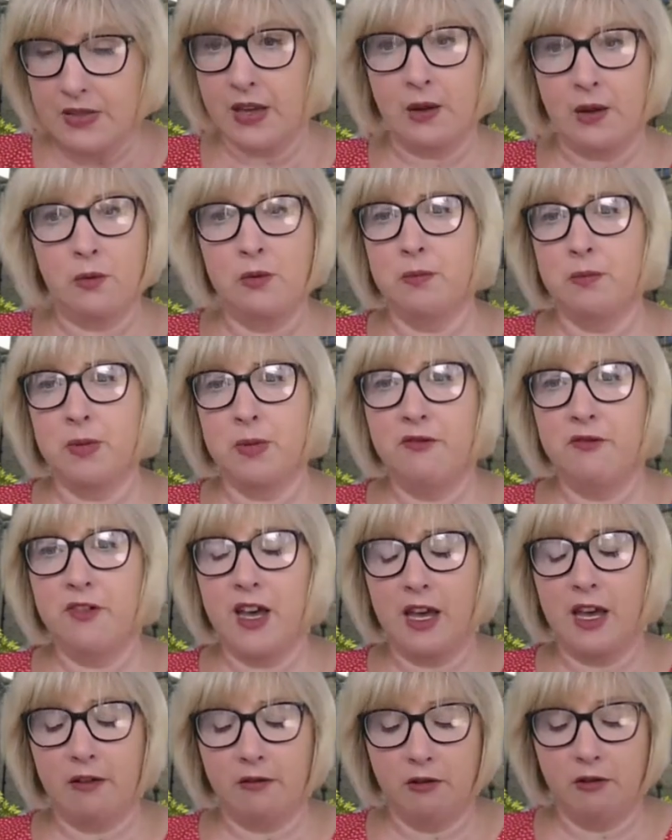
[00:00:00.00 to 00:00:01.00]
That wouldn't be
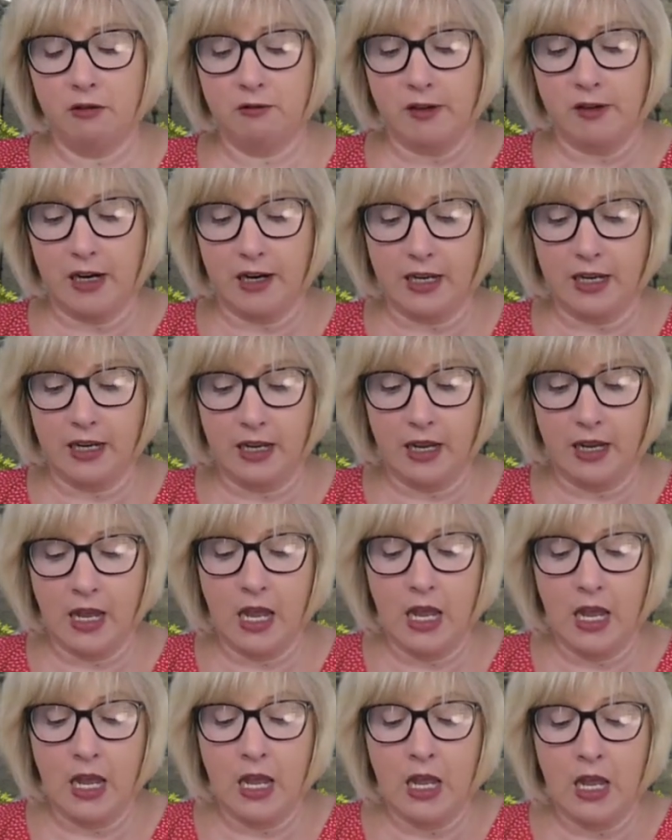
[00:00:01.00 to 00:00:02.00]
fair or right.
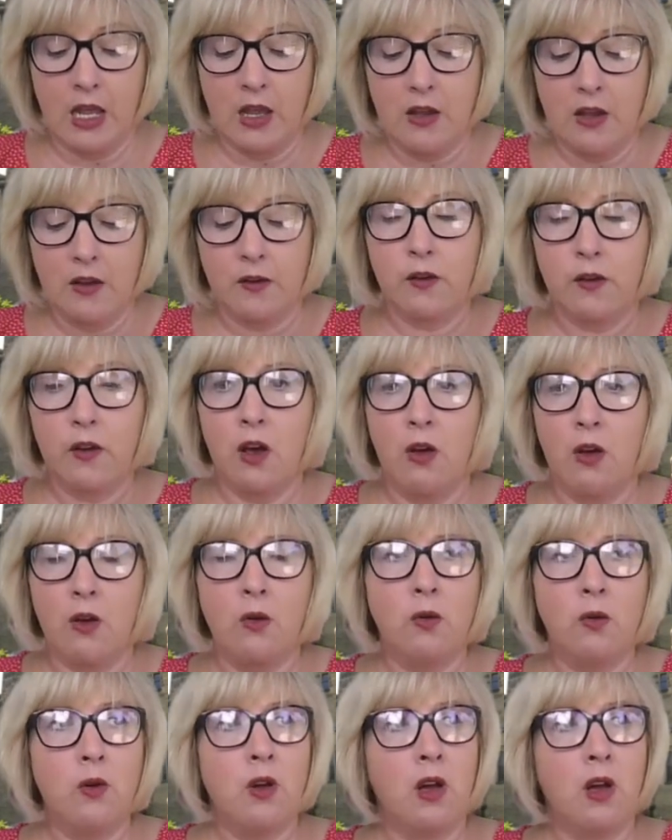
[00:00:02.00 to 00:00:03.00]

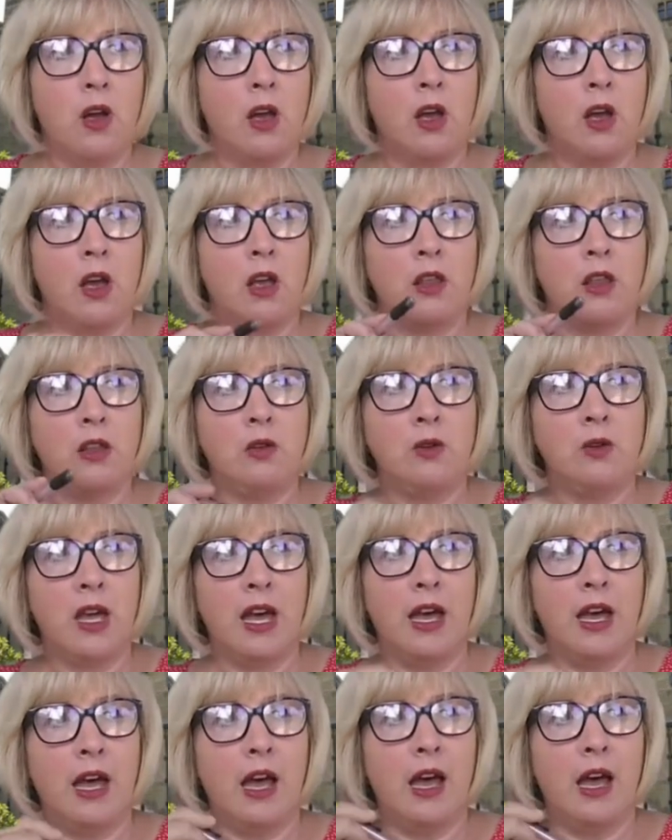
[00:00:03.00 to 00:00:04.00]
So you
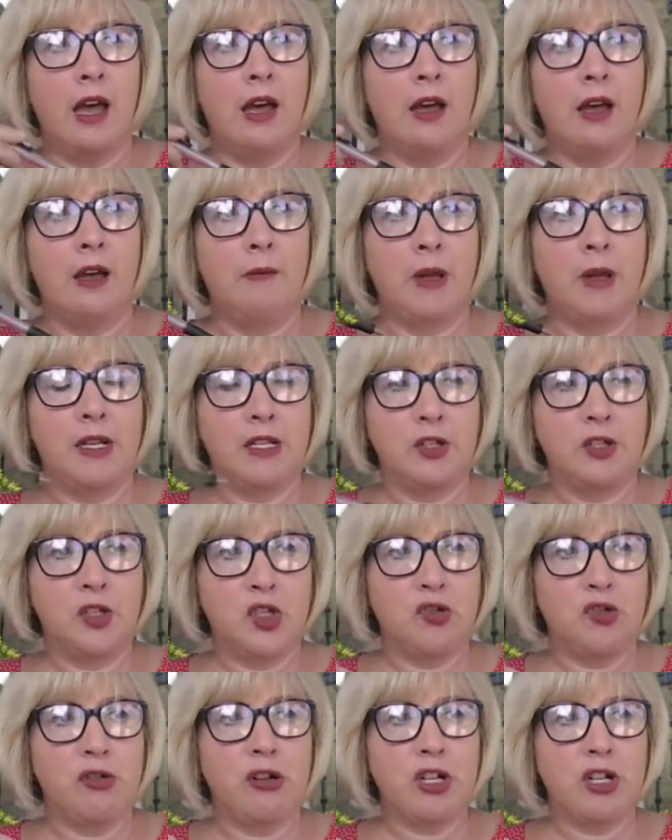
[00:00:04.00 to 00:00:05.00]
get an
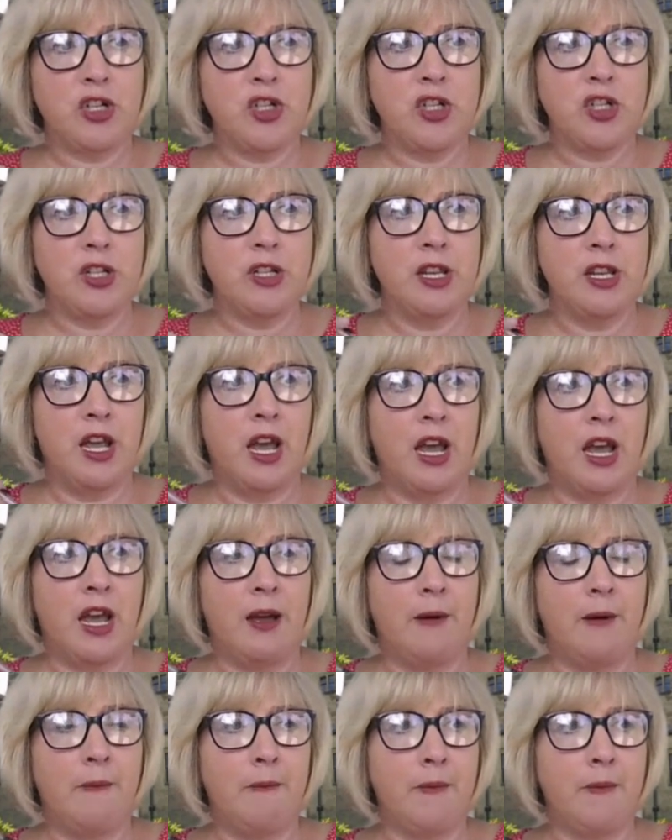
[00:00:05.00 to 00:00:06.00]
instruction.
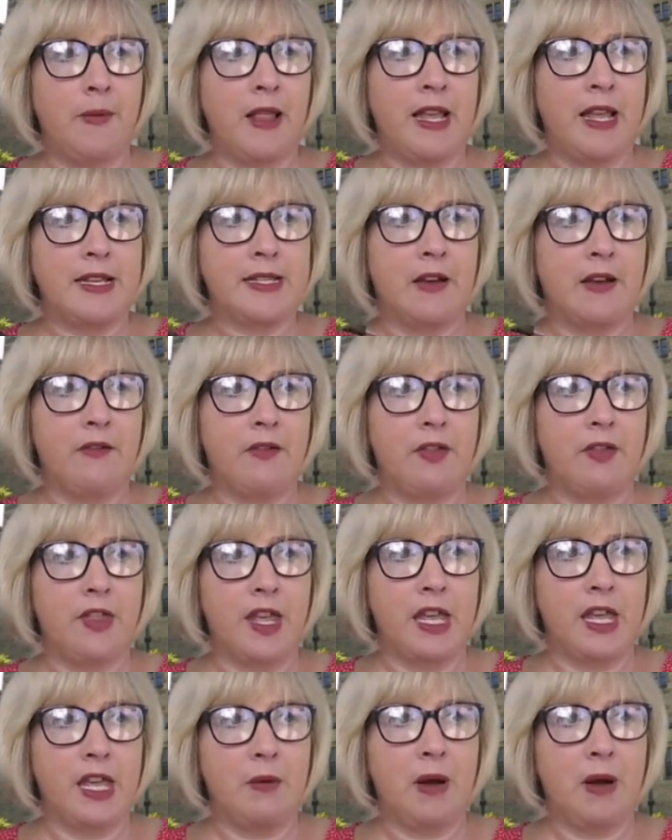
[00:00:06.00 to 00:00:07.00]
Let's have a
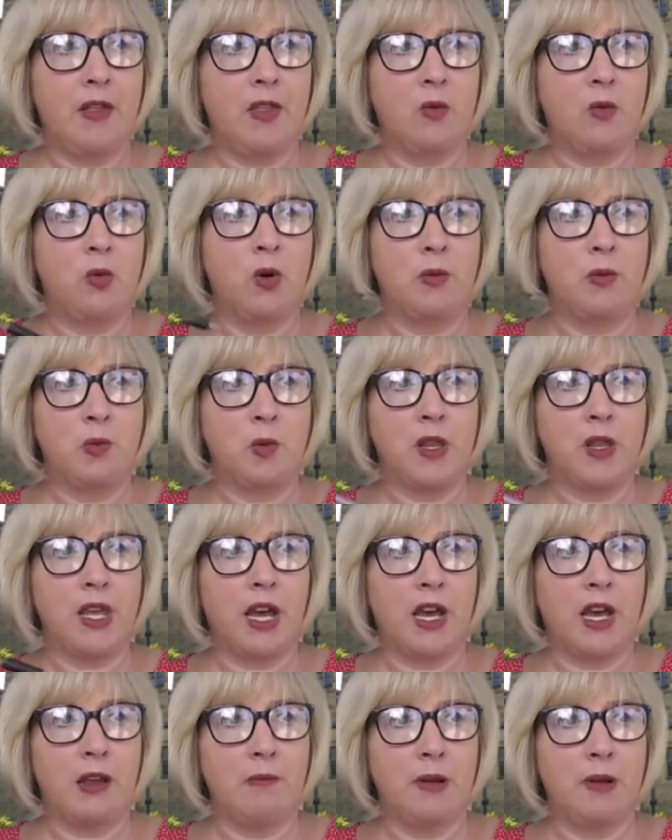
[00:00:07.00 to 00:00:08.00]
think about the woman with
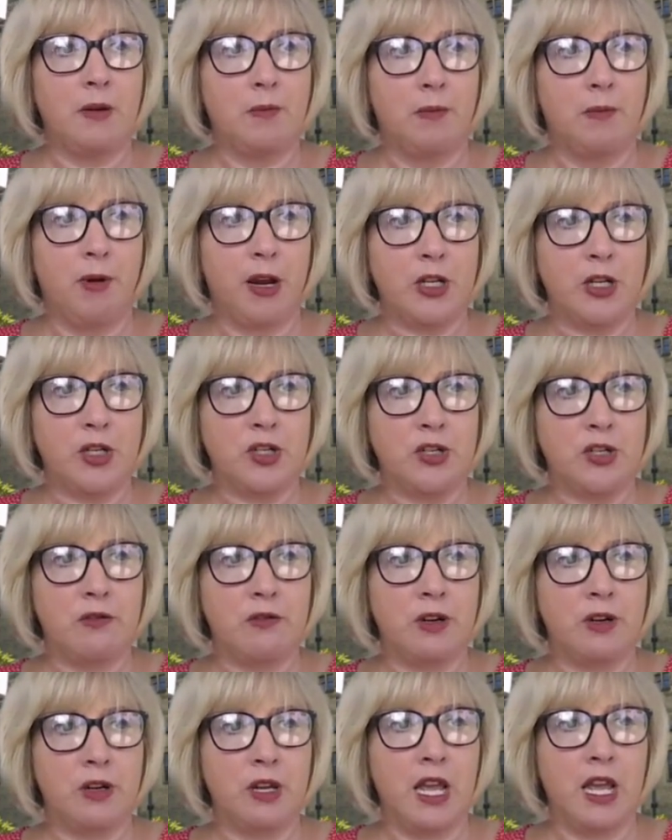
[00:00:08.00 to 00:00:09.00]
high blood
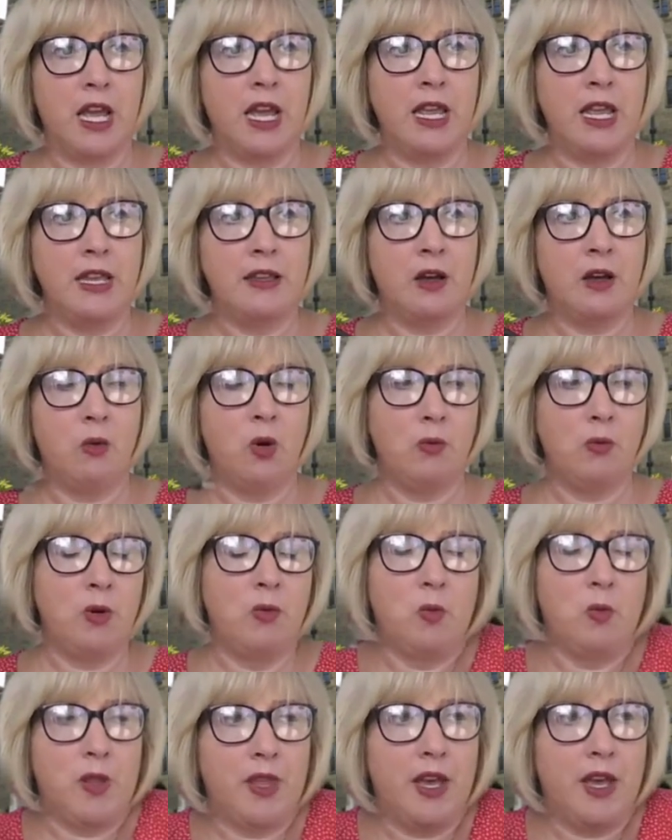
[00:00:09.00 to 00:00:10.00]
pressure. Okay, a
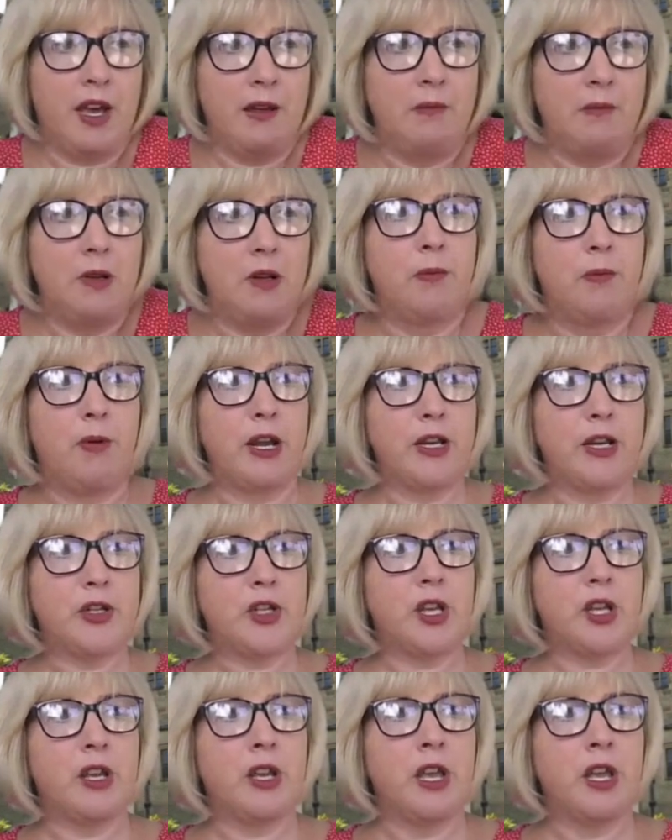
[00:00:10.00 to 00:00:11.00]
woman with high blood
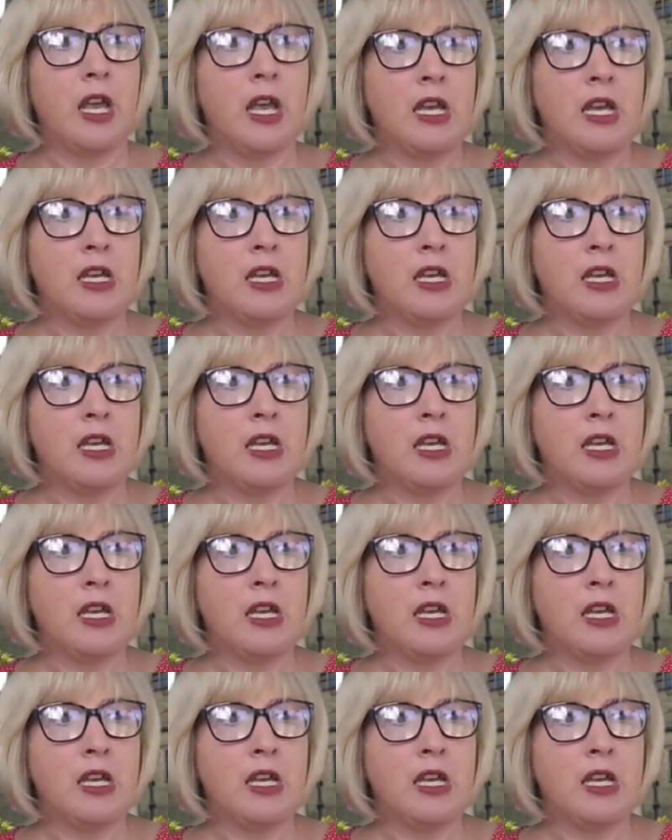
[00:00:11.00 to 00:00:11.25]
pressure.